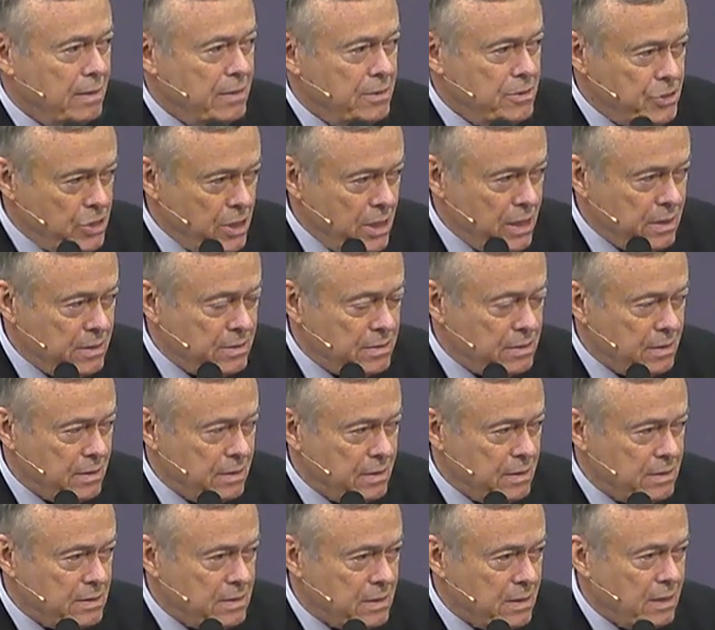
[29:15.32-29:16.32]

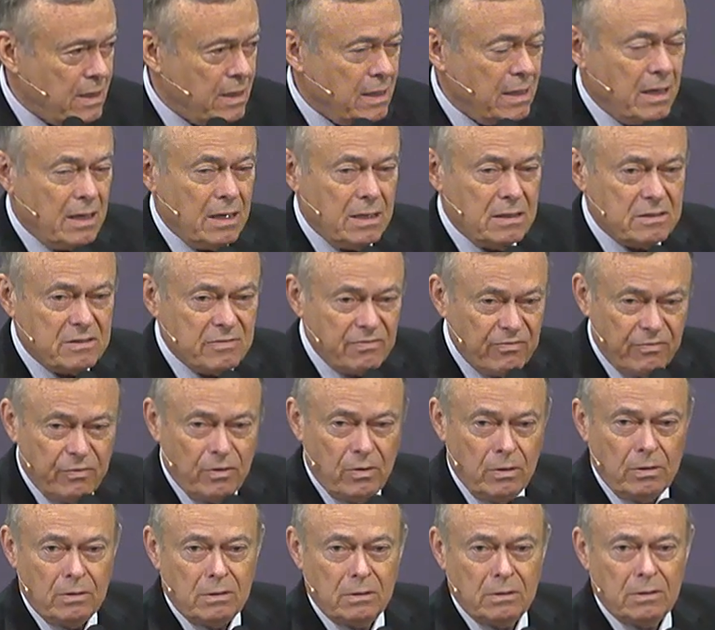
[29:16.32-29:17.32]
Jesus is
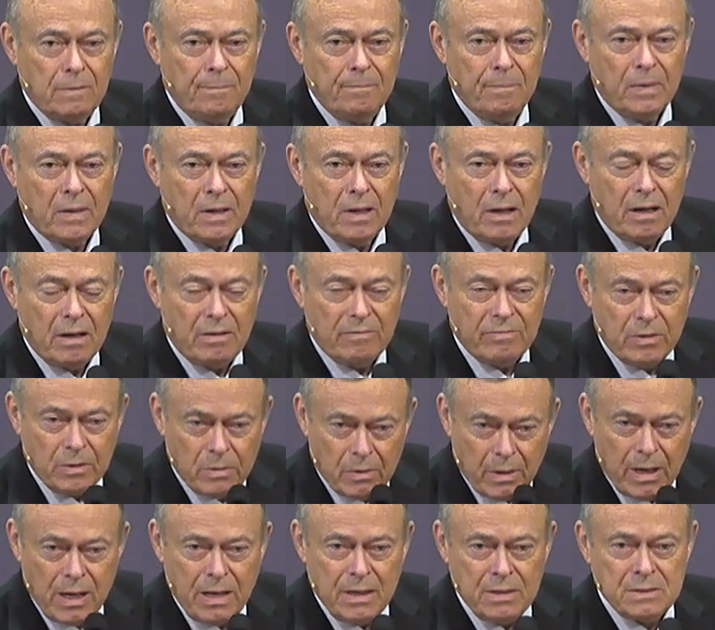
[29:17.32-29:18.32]
full of
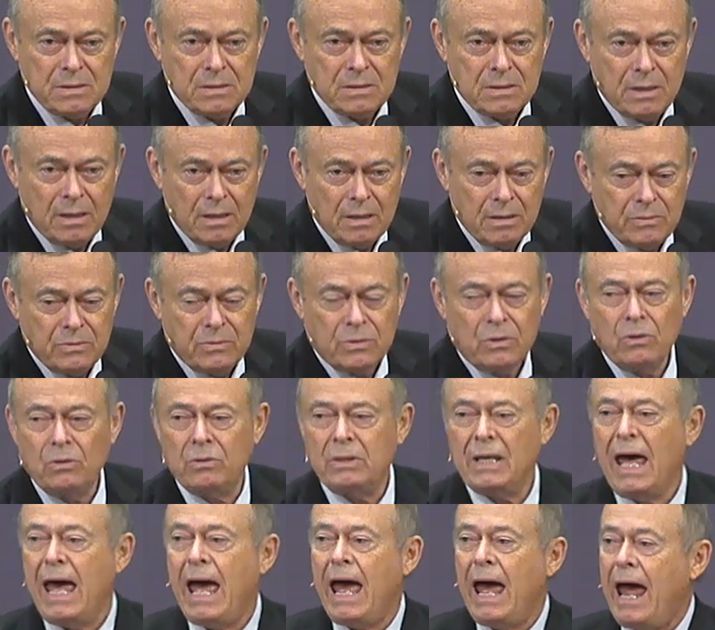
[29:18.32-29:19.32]
grace and truth,
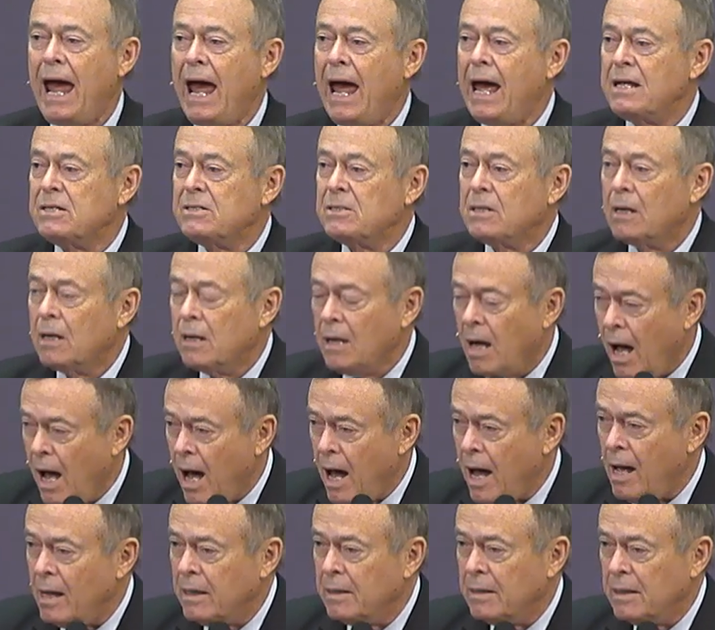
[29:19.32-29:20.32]
as
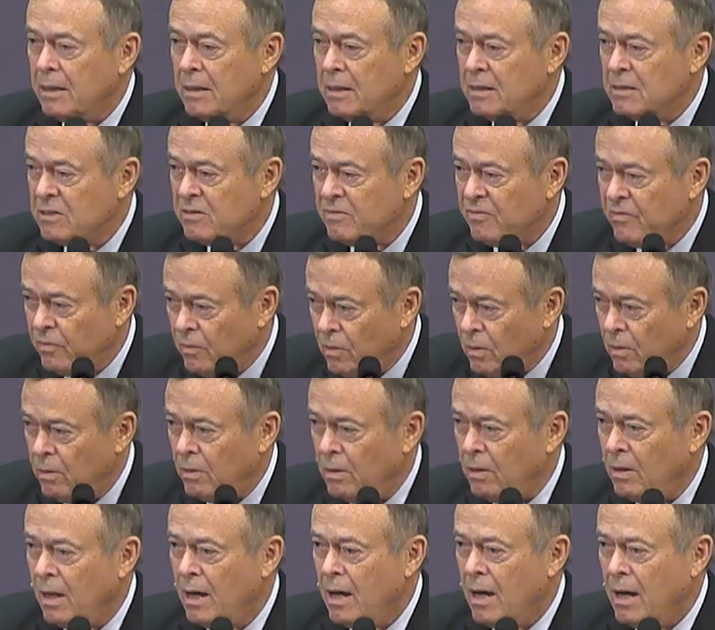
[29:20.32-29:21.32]
God is
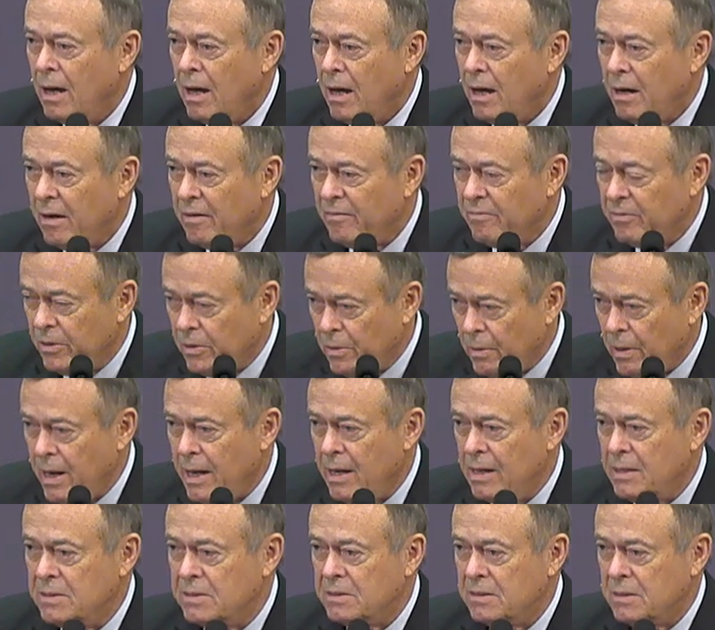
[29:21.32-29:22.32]
full of
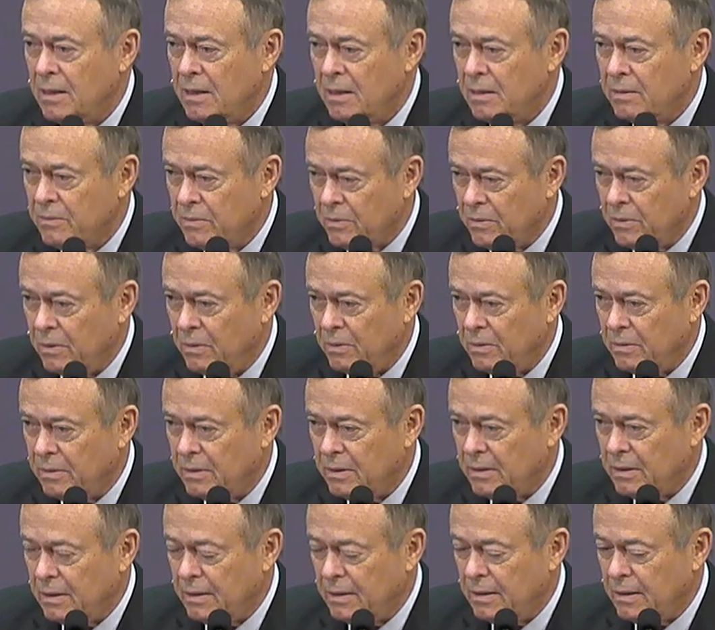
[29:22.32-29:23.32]
grace and truth.
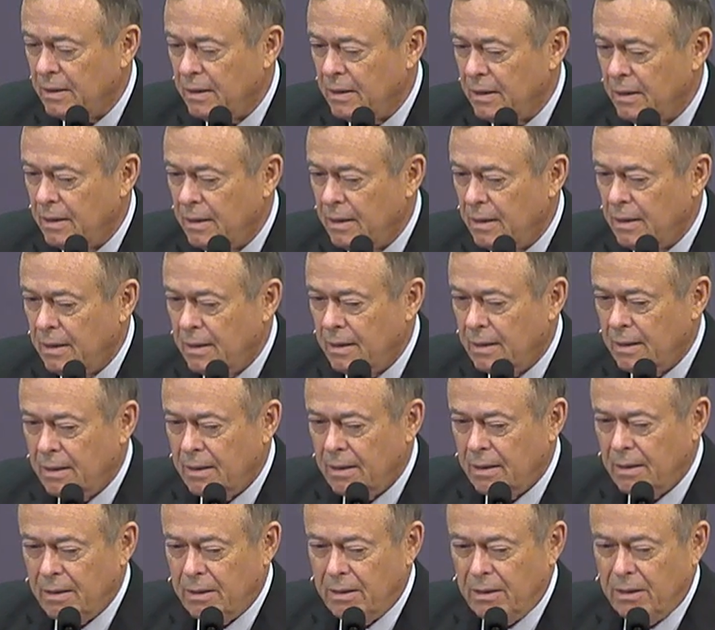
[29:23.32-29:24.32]

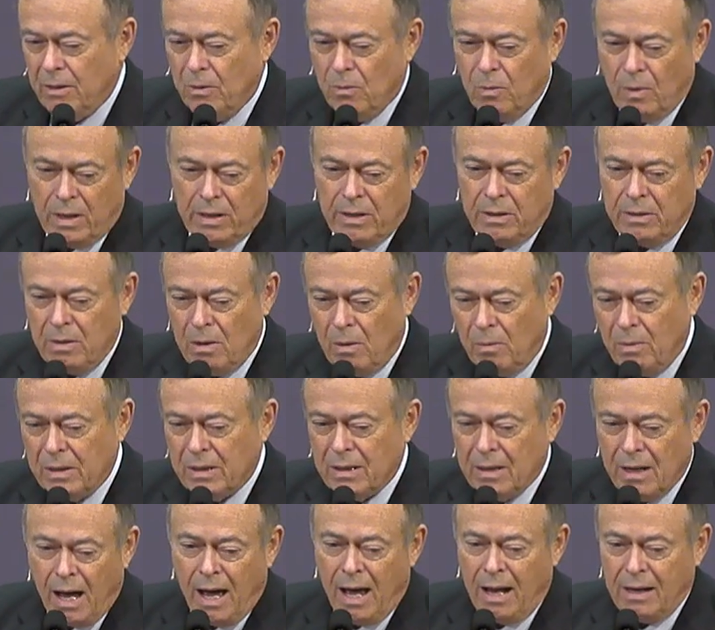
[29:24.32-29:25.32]
You want to know
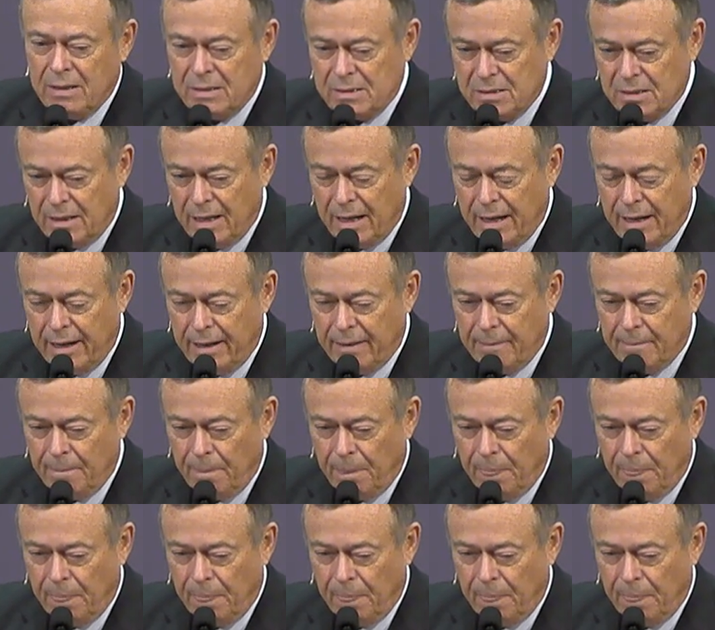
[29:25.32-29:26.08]
what God is like?